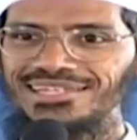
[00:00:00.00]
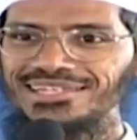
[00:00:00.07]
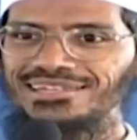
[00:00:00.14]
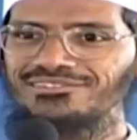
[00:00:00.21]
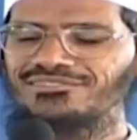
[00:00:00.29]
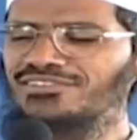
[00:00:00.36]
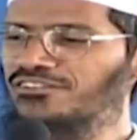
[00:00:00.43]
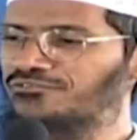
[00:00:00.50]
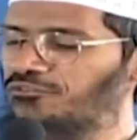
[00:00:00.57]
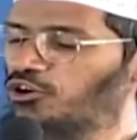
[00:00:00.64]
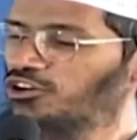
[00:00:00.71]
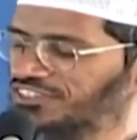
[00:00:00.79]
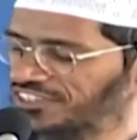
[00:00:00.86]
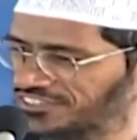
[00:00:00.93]
Even where
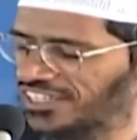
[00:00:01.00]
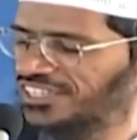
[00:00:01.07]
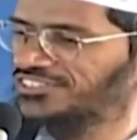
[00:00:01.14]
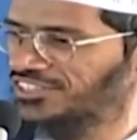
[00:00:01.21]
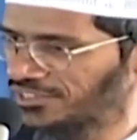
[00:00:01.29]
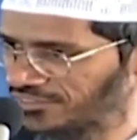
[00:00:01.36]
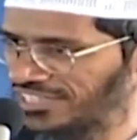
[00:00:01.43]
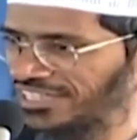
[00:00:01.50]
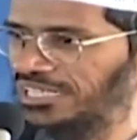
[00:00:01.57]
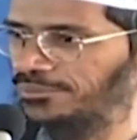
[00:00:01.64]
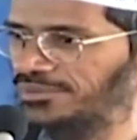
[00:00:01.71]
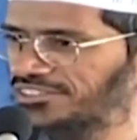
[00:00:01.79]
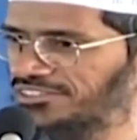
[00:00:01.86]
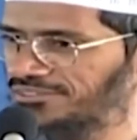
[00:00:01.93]
force is concerned within
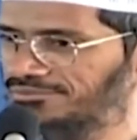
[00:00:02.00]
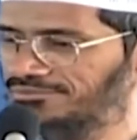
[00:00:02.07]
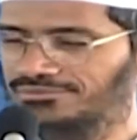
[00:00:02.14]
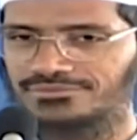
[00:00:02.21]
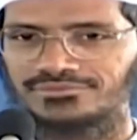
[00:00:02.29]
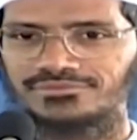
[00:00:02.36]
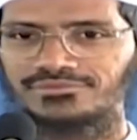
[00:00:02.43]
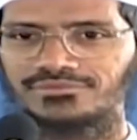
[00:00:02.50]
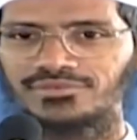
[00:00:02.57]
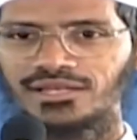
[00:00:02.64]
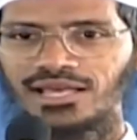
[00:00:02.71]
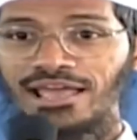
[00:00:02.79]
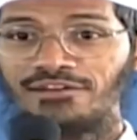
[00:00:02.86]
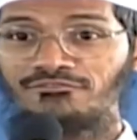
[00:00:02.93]
limits,
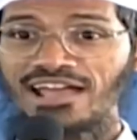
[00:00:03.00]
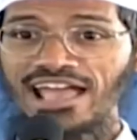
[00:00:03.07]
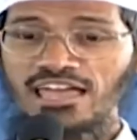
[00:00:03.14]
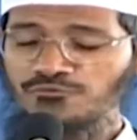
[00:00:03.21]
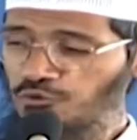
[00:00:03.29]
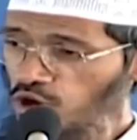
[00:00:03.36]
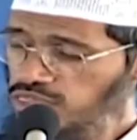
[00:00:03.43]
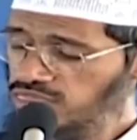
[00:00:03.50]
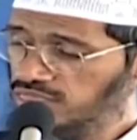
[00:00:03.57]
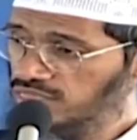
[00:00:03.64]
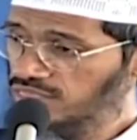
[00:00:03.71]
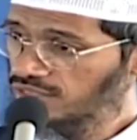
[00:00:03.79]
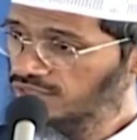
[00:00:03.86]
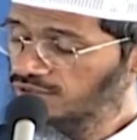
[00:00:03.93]
where enforce
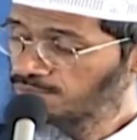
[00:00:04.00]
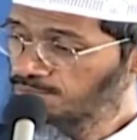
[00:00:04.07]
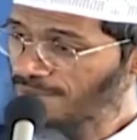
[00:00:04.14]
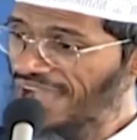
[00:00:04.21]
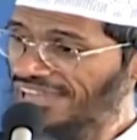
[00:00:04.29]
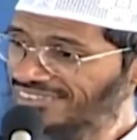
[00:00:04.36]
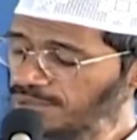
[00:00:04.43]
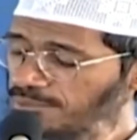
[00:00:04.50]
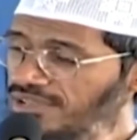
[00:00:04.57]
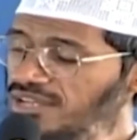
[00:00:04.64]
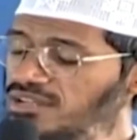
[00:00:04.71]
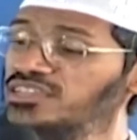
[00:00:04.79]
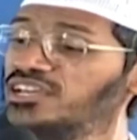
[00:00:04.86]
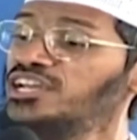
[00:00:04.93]
by other
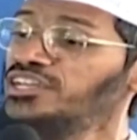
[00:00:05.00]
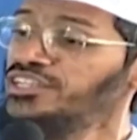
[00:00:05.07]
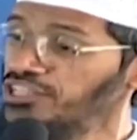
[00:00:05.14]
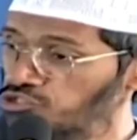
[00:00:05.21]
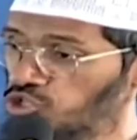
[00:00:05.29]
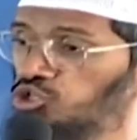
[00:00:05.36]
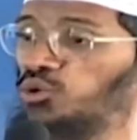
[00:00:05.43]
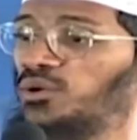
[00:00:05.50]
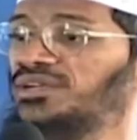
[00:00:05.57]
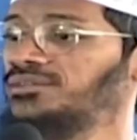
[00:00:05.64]
means, he should do